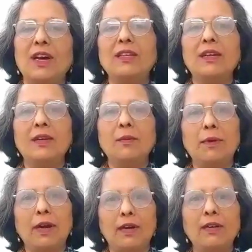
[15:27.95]
are there any
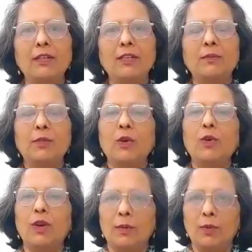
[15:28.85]
partnerships
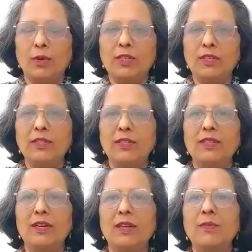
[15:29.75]
or
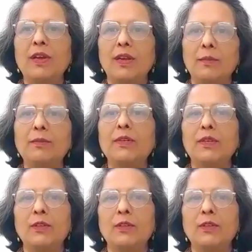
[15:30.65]
collaborations that have helped